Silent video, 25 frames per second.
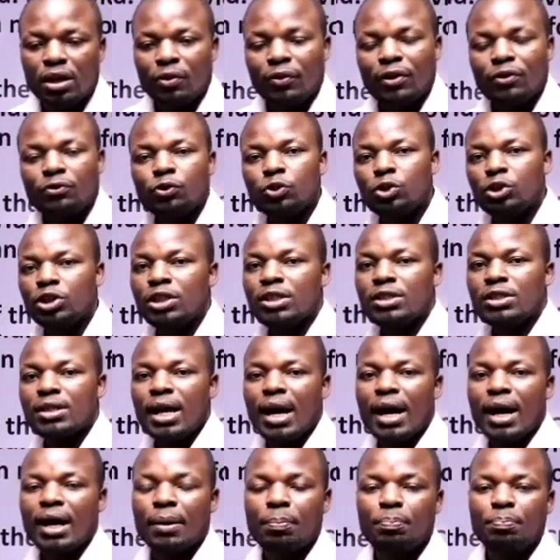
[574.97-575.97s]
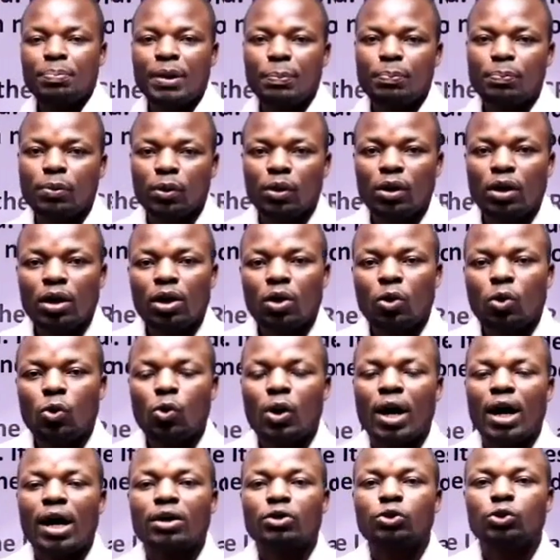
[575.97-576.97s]
Refugees are people
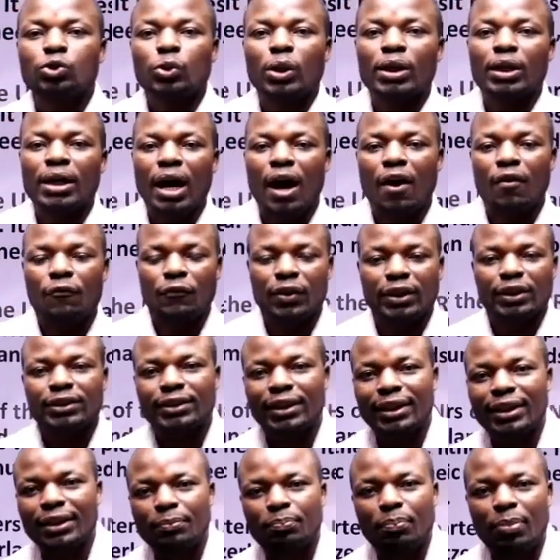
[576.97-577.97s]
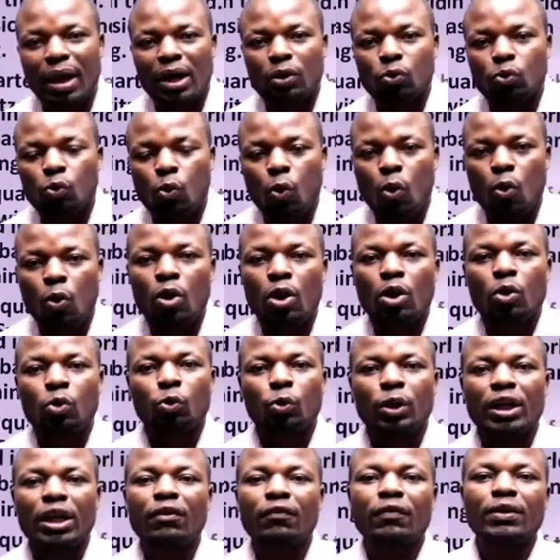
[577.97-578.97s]
who are usually affected by war.
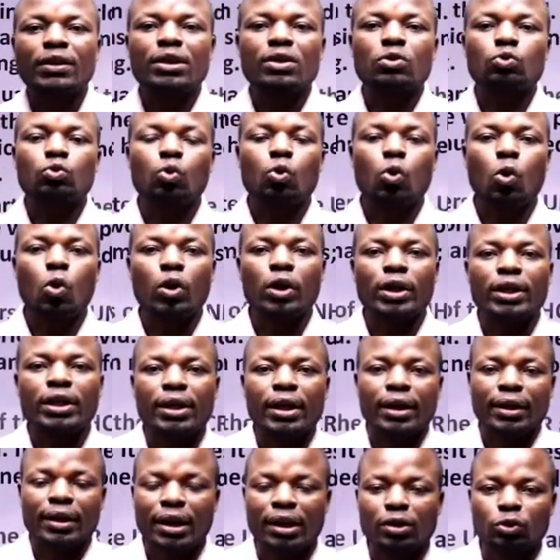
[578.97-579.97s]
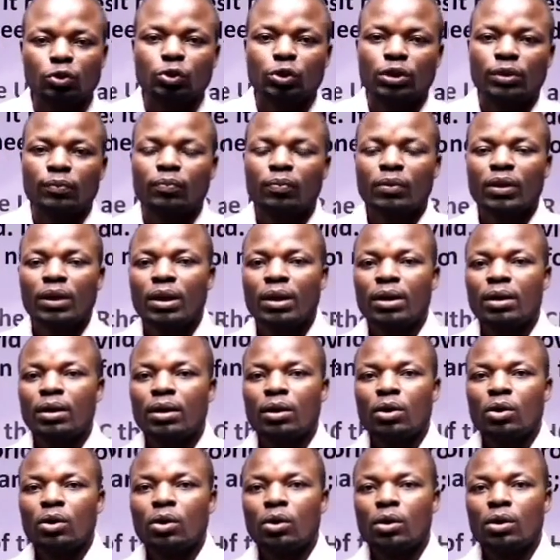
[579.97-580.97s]
Whenever there's war in a country
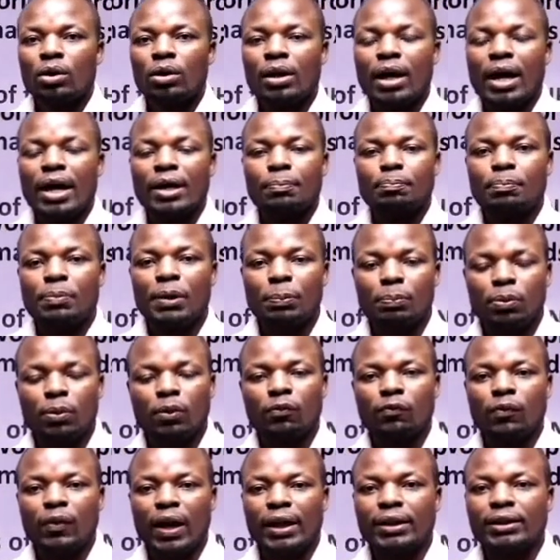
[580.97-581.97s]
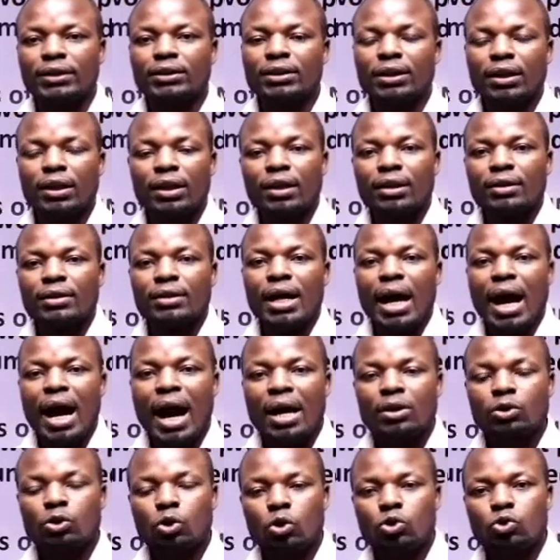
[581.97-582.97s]
and people fight, there
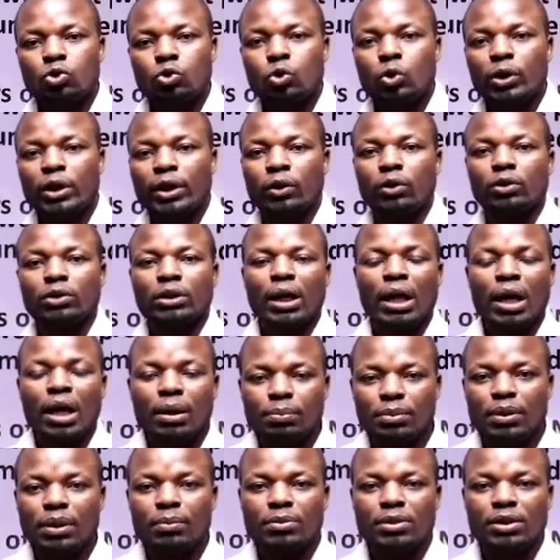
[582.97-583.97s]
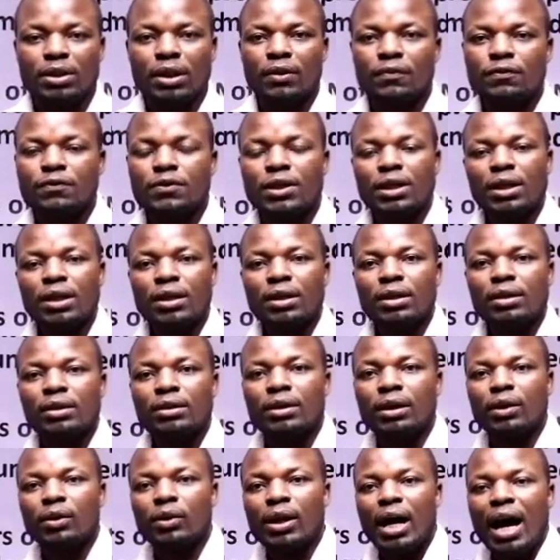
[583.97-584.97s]
are those who cannot help themselves.
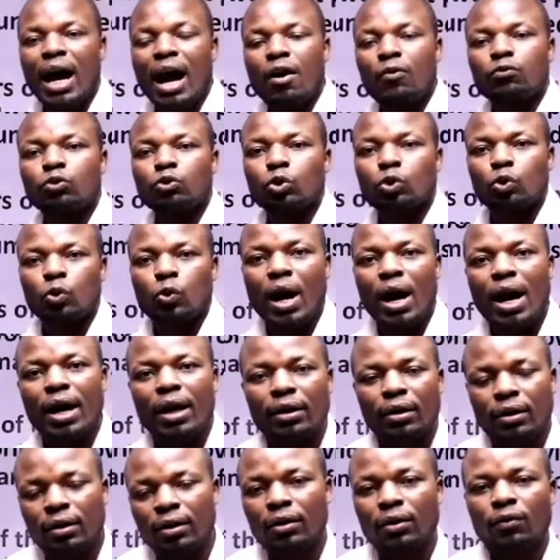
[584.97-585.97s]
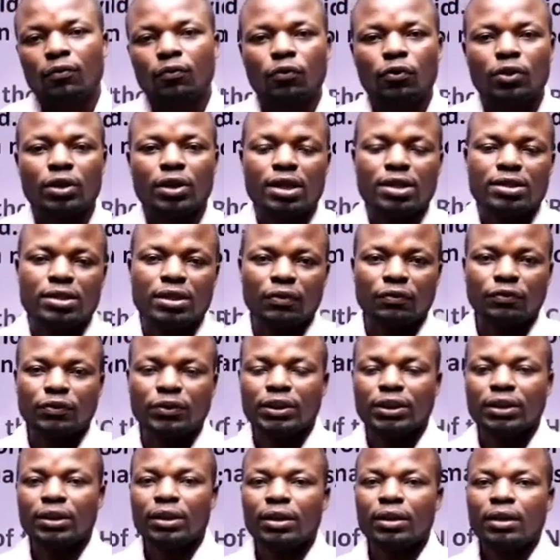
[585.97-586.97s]
They will have to run for their
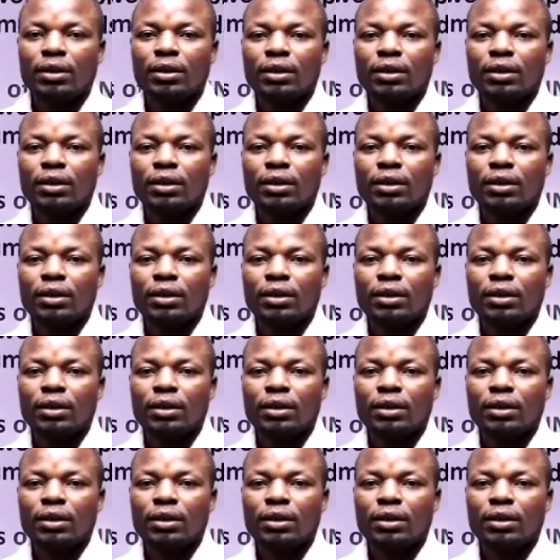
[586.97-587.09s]
safety.